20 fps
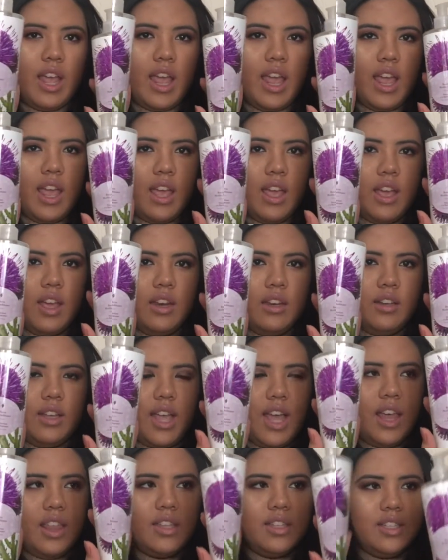And
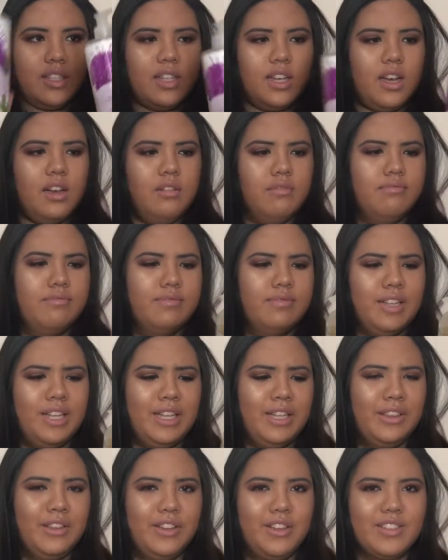yeah, this is how
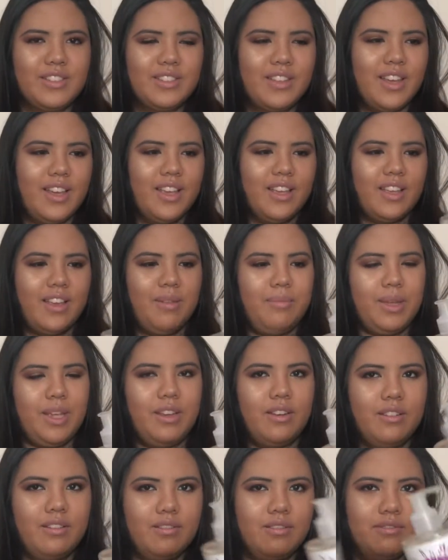it looks like. I
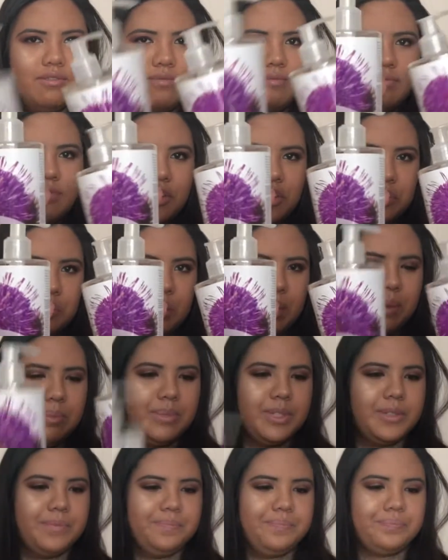mean, there's
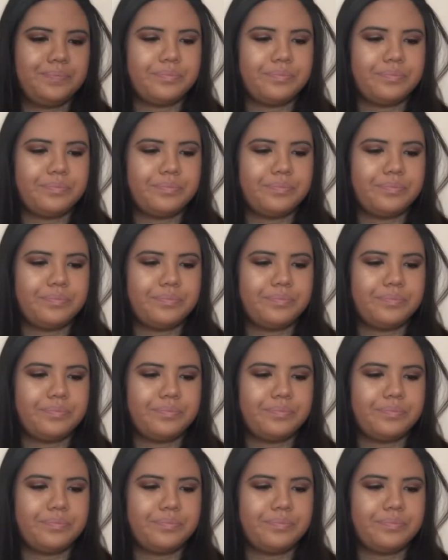pumps.